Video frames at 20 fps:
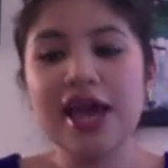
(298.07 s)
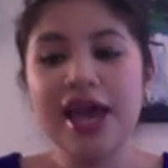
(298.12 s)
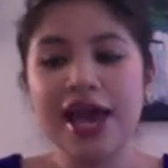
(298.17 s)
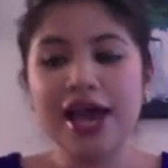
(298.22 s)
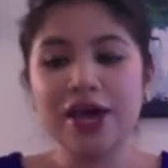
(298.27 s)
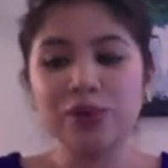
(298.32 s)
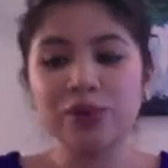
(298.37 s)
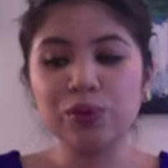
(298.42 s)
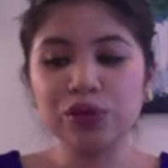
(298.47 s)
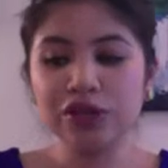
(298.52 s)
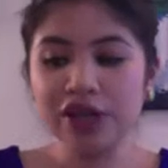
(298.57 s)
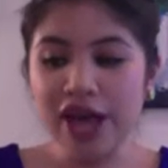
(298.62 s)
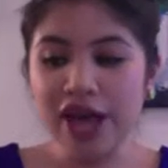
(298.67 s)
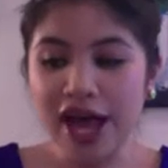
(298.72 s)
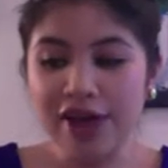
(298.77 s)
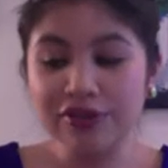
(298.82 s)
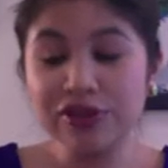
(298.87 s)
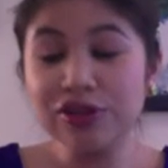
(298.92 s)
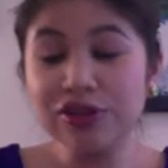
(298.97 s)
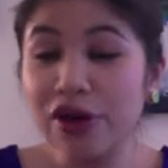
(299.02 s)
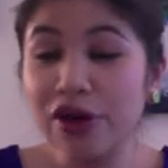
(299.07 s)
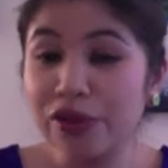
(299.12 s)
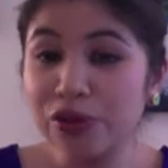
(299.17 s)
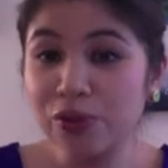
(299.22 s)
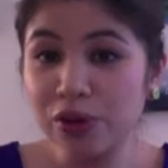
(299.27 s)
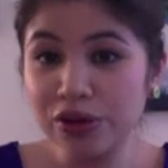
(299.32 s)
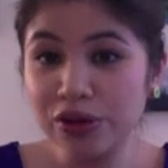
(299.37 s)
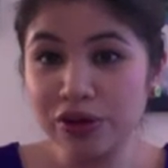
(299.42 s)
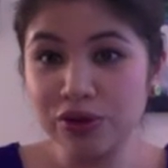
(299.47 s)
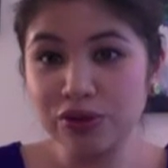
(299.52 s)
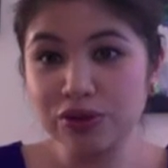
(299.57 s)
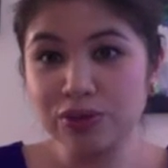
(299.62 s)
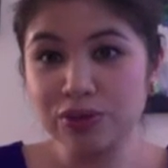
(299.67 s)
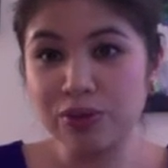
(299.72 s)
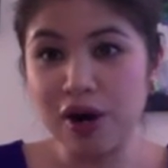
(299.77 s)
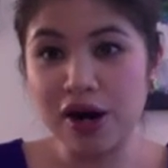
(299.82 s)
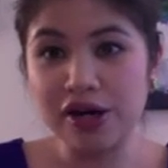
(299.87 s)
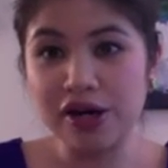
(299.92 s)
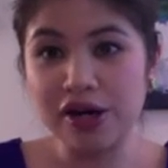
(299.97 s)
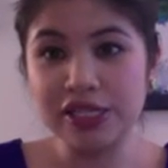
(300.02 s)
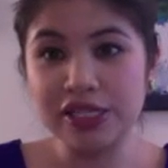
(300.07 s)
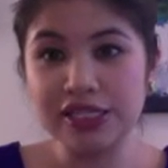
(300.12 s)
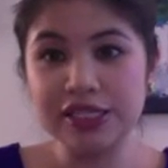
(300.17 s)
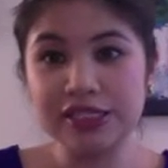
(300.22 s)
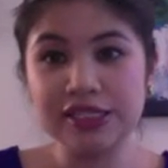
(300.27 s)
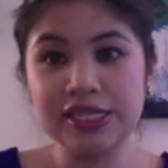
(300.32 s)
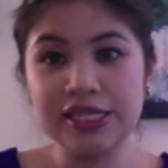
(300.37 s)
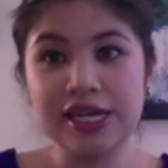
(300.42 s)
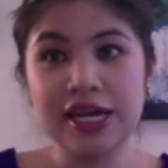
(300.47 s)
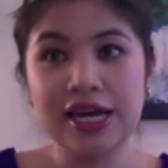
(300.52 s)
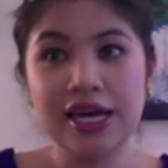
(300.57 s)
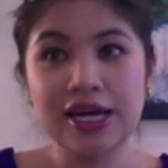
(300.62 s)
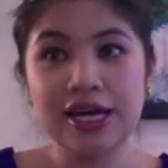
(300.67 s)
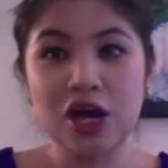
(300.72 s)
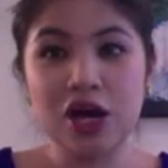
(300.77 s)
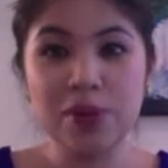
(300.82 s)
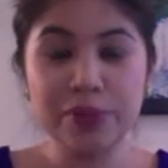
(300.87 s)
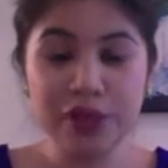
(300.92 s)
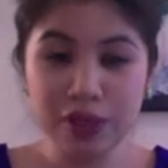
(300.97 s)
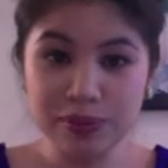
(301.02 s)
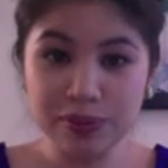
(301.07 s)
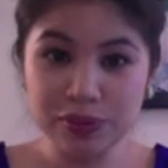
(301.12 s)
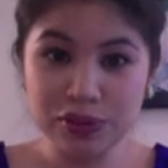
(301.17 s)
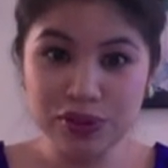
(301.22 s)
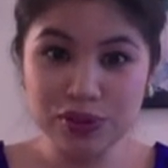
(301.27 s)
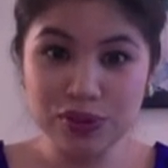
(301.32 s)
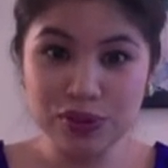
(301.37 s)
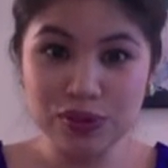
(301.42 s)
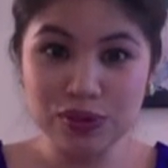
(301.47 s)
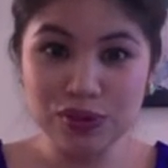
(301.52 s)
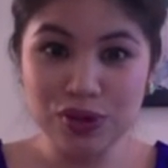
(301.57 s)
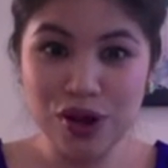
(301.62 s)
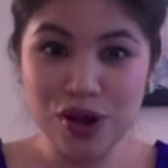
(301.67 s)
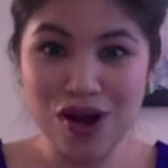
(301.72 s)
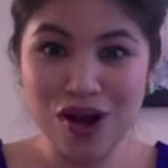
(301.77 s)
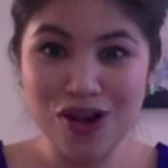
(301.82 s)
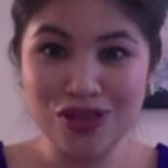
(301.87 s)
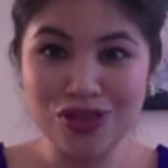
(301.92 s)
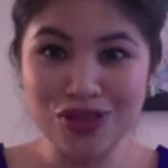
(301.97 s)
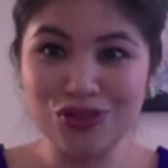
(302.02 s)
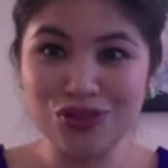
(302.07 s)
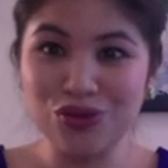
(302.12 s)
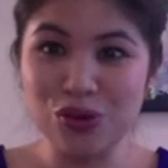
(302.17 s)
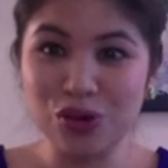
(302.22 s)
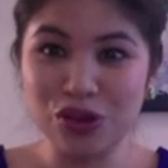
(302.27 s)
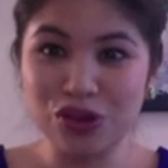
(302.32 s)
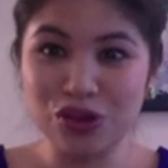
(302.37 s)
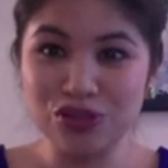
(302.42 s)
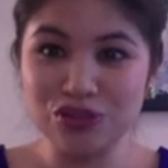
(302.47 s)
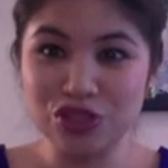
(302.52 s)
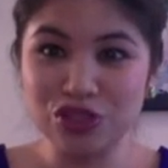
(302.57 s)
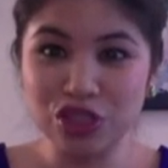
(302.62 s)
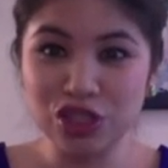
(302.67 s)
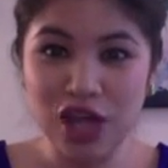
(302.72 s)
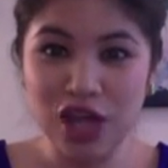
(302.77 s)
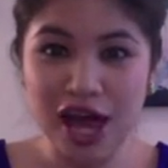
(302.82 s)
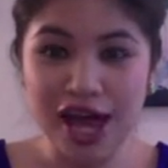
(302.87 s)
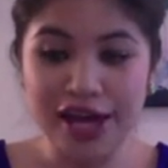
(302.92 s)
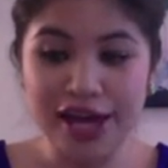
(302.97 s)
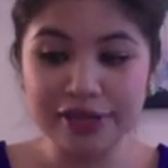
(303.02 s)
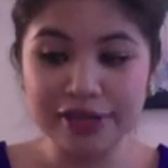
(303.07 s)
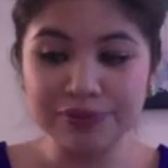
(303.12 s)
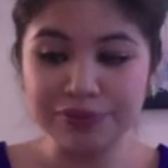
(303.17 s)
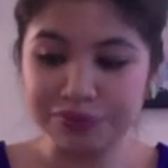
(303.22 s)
And we're going to have another one of those parties coming up soon on the 4th of July.